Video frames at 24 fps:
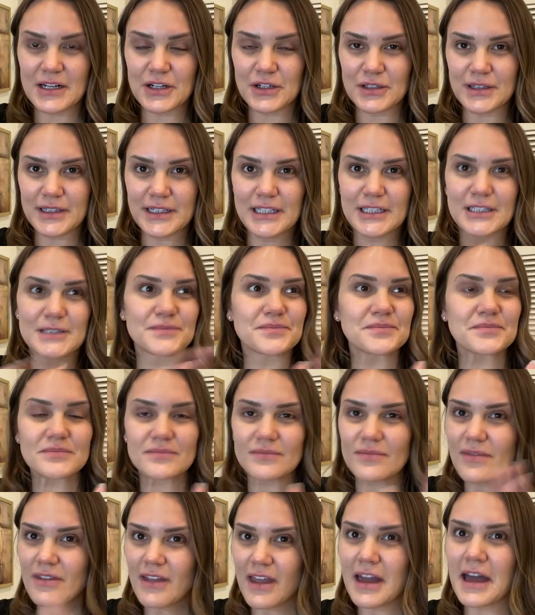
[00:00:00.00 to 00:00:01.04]
earlier,
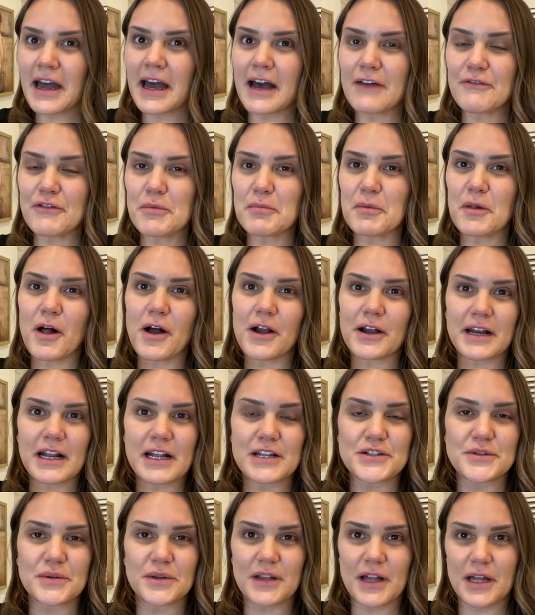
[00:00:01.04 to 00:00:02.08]
I have a blog and I
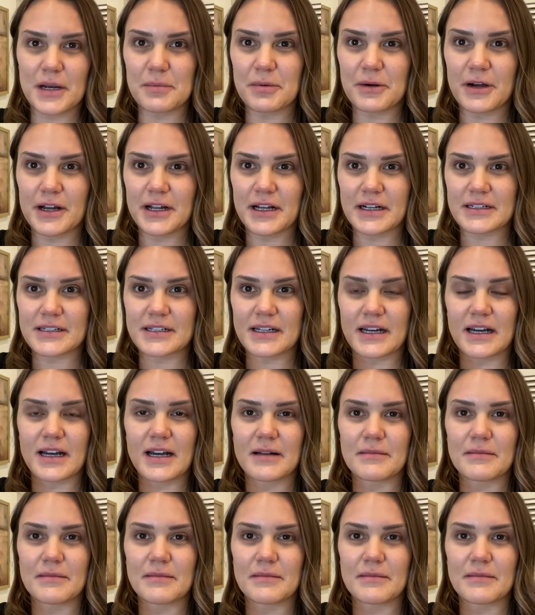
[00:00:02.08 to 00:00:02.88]
do a lot of product